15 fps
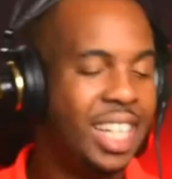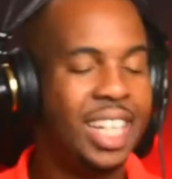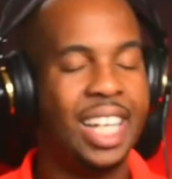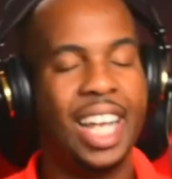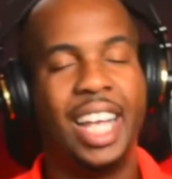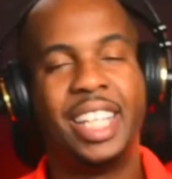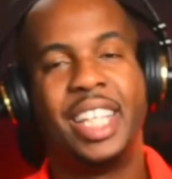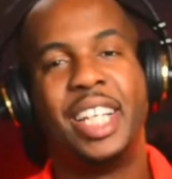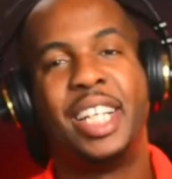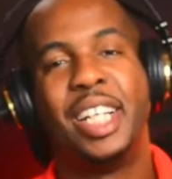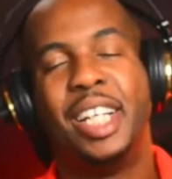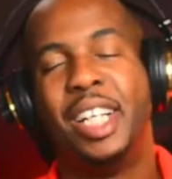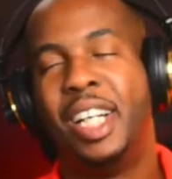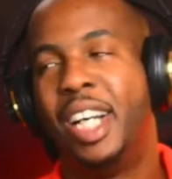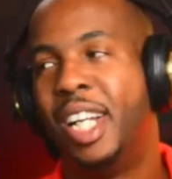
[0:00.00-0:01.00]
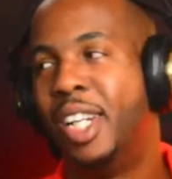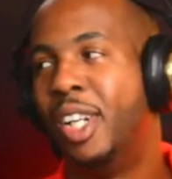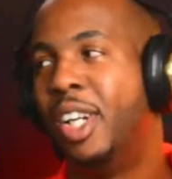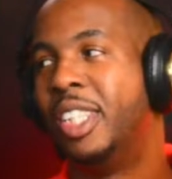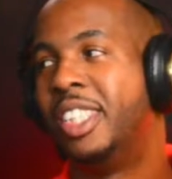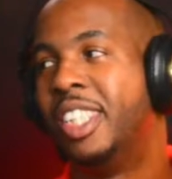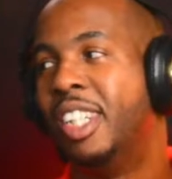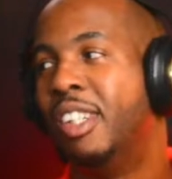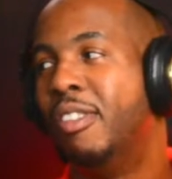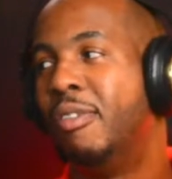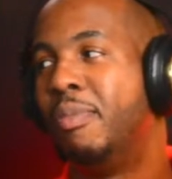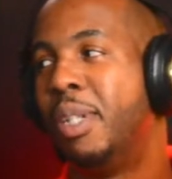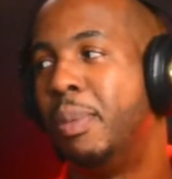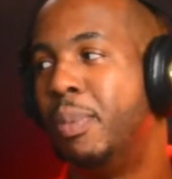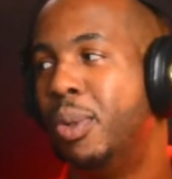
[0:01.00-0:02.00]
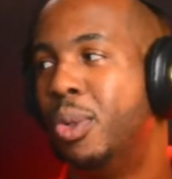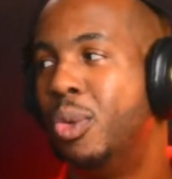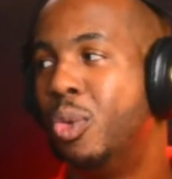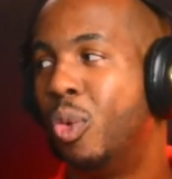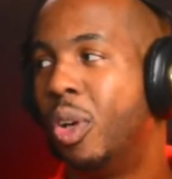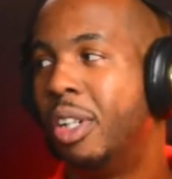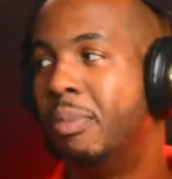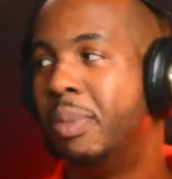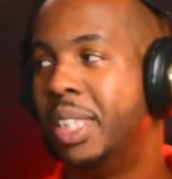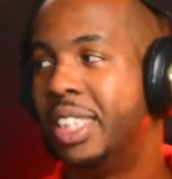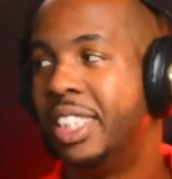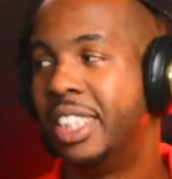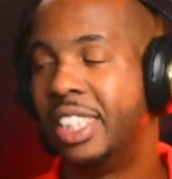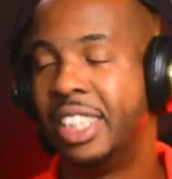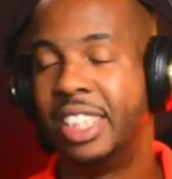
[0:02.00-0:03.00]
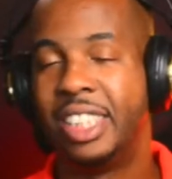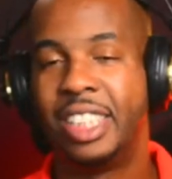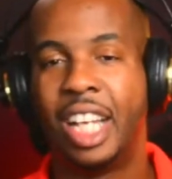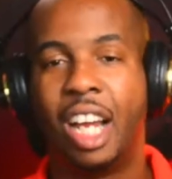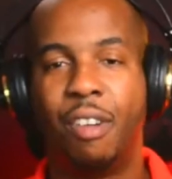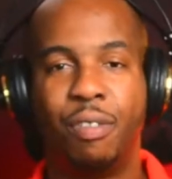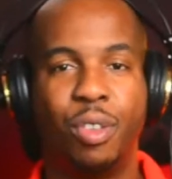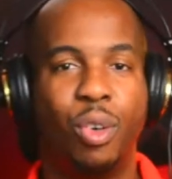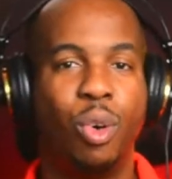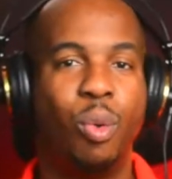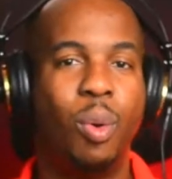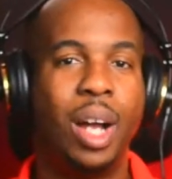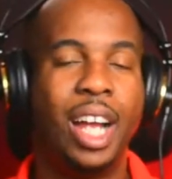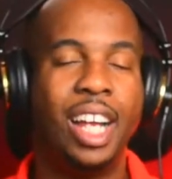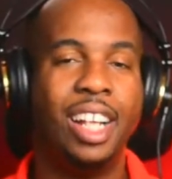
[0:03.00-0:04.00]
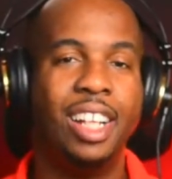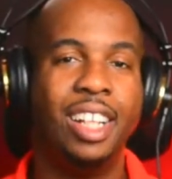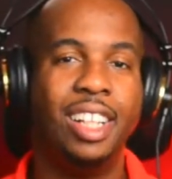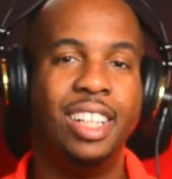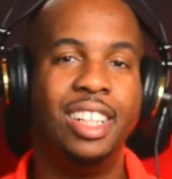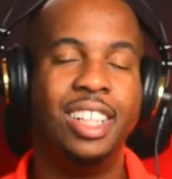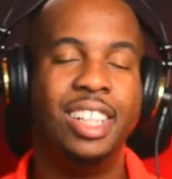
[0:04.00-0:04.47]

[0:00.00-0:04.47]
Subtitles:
I think a lot of people who run businesses after a while